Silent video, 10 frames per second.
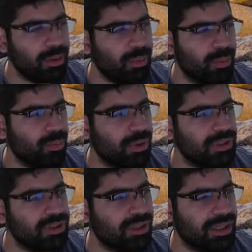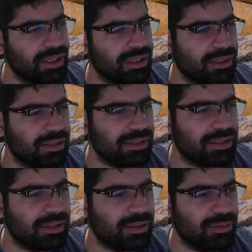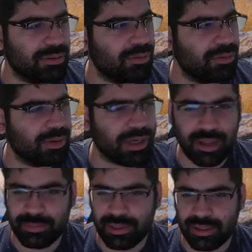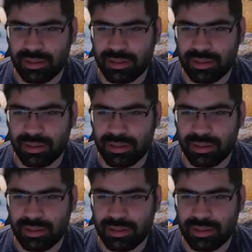What you did? What happened?